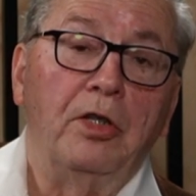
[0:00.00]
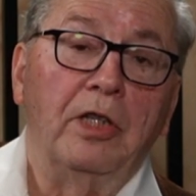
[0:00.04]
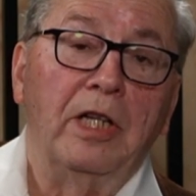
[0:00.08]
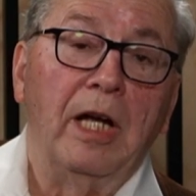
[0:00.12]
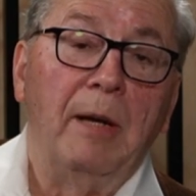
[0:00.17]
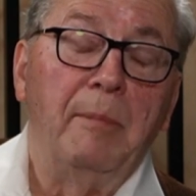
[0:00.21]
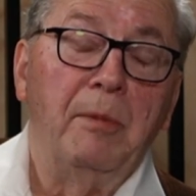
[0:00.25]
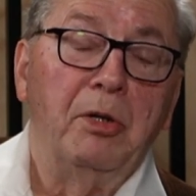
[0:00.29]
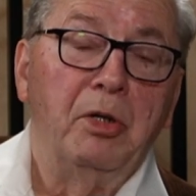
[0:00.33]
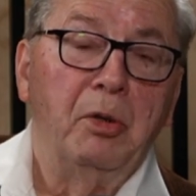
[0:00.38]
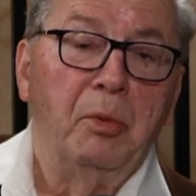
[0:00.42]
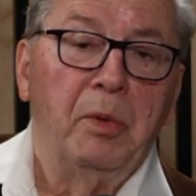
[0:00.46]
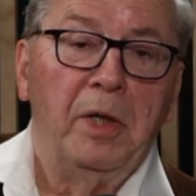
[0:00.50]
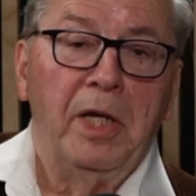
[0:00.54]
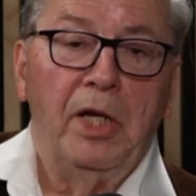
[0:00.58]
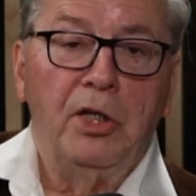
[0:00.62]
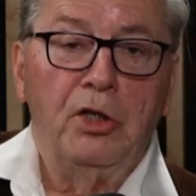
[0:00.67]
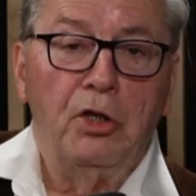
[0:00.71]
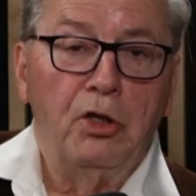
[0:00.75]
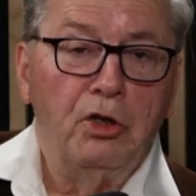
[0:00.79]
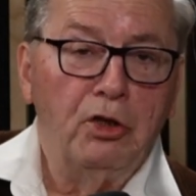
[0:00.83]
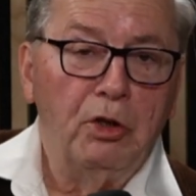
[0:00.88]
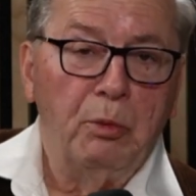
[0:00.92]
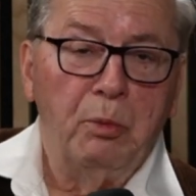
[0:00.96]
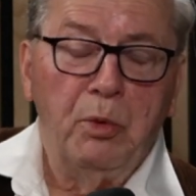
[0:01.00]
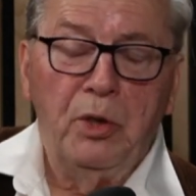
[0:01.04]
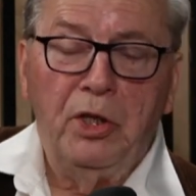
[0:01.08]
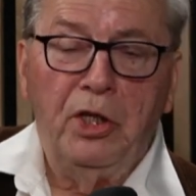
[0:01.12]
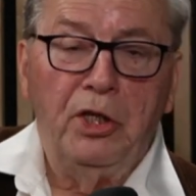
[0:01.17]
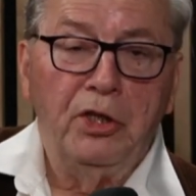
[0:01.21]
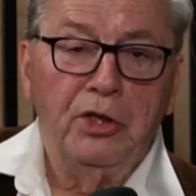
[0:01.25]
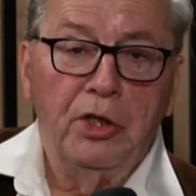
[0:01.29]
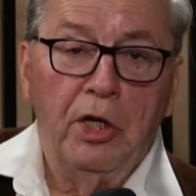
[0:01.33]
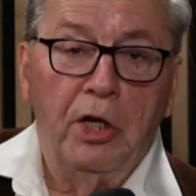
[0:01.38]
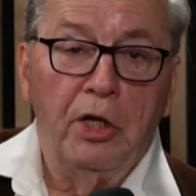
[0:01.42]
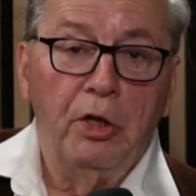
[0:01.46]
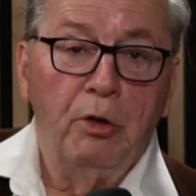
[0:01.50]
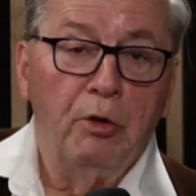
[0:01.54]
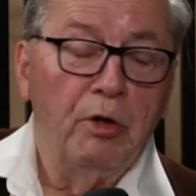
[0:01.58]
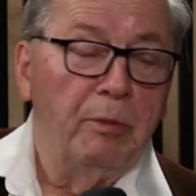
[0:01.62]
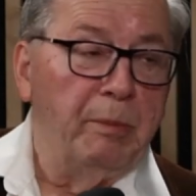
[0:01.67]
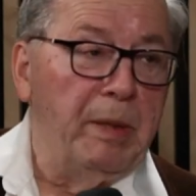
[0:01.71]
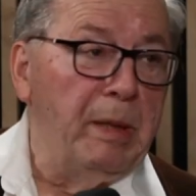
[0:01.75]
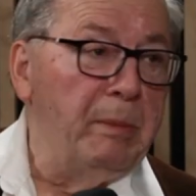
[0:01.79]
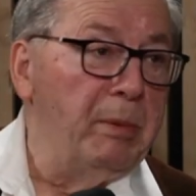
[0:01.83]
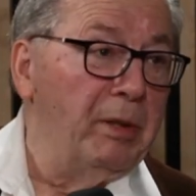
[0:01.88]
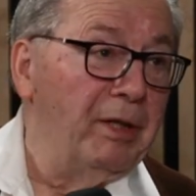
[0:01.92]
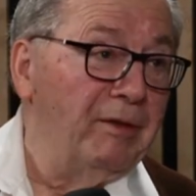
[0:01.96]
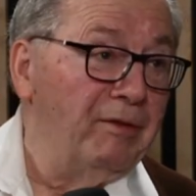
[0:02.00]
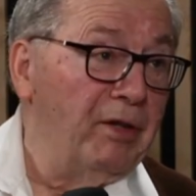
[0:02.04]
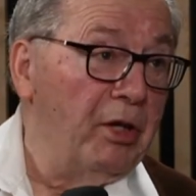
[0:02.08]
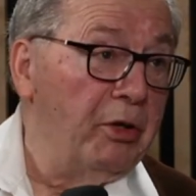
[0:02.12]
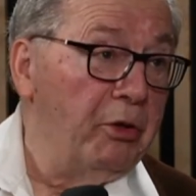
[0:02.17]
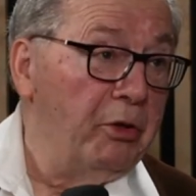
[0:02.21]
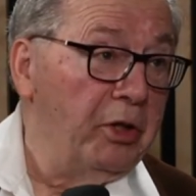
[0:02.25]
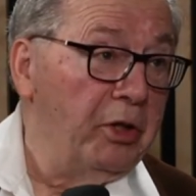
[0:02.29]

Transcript: to come into relationship with each other and people of other